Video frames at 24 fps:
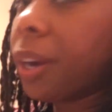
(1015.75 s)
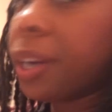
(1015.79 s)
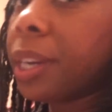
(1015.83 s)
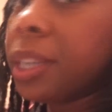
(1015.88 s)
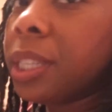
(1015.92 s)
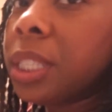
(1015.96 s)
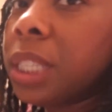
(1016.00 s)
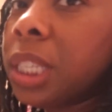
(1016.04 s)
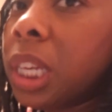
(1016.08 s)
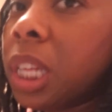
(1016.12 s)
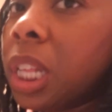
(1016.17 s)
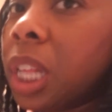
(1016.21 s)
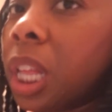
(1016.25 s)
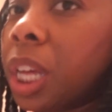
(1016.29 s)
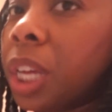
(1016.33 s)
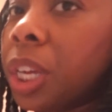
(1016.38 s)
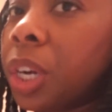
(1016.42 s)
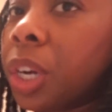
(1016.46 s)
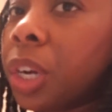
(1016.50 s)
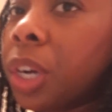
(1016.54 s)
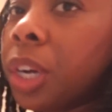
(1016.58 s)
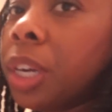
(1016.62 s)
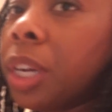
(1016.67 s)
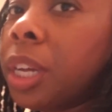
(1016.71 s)
is
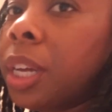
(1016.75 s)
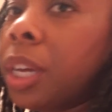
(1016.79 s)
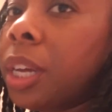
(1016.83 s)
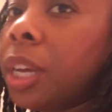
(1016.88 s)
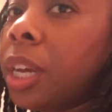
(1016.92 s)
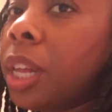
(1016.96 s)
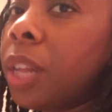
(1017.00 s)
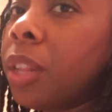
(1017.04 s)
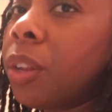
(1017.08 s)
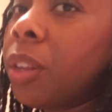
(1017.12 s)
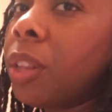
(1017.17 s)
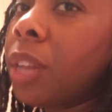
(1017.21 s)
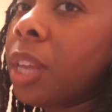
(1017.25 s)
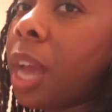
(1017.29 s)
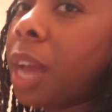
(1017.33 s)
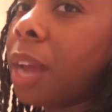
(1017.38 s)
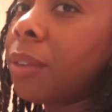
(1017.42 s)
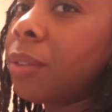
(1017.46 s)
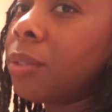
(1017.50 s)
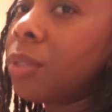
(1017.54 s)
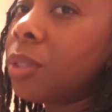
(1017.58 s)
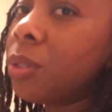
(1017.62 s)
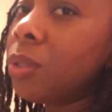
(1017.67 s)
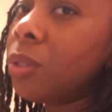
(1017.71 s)
decluttered.
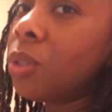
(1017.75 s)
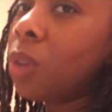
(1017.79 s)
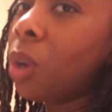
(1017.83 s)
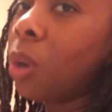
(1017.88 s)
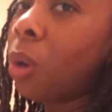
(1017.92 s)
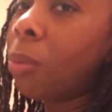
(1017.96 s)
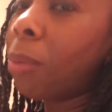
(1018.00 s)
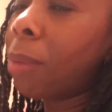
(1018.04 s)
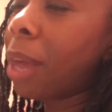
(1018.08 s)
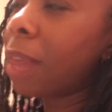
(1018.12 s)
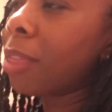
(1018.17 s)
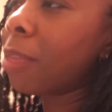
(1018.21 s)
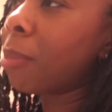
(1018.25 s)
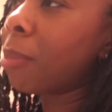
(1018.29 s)
I don't mind the